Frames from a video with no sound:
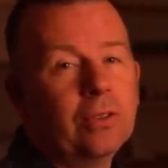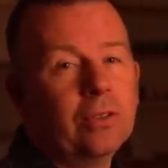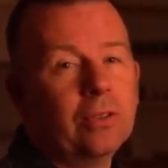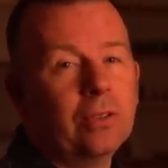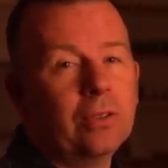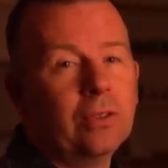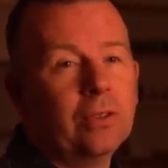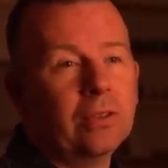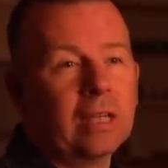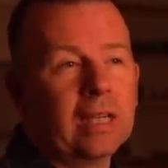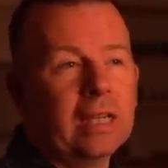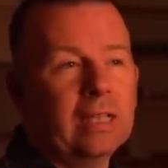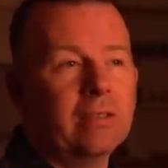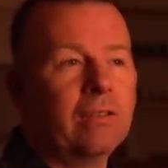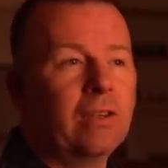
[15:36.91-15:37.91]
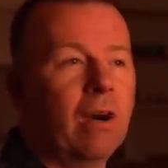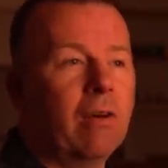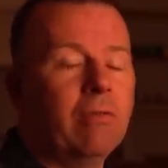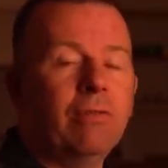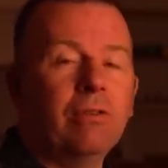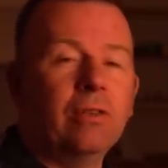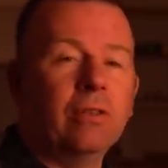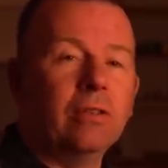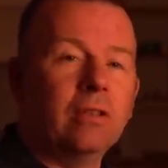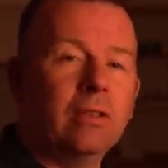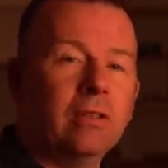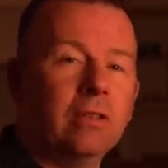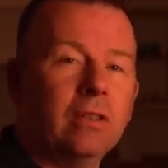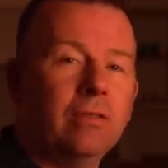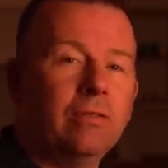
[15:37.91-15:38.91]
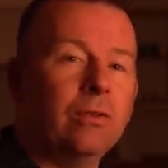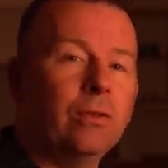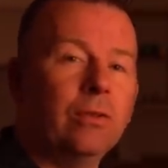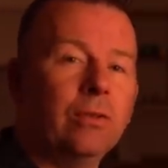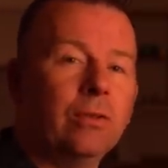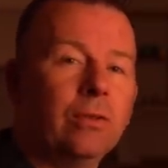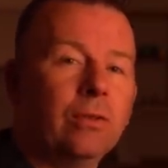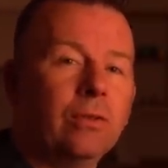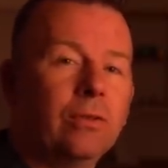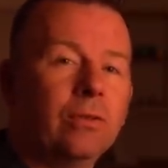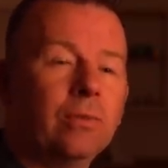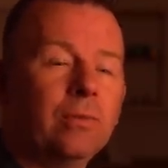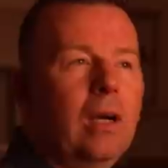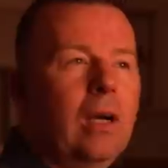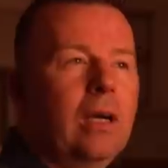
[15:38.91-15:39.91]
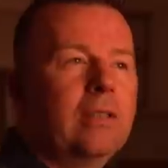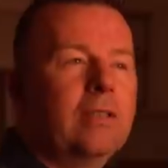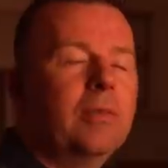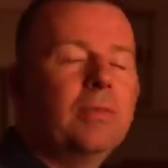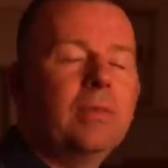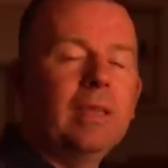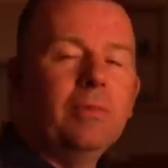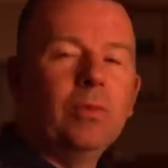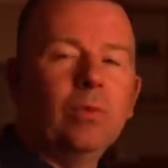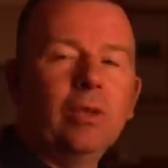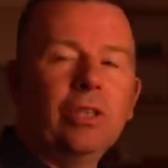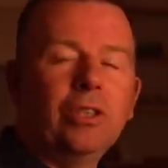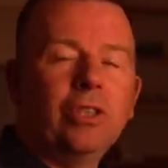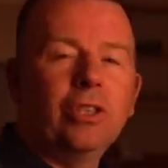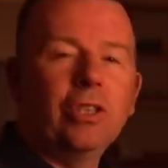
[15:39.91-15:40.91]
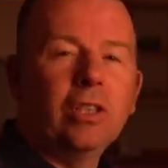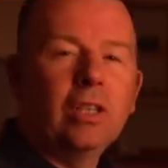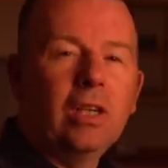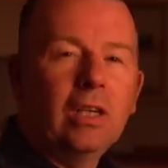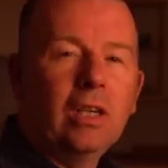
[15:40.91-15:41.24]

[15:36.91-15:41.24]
You know, it's a kind of comfort to see photos. I sometimes wish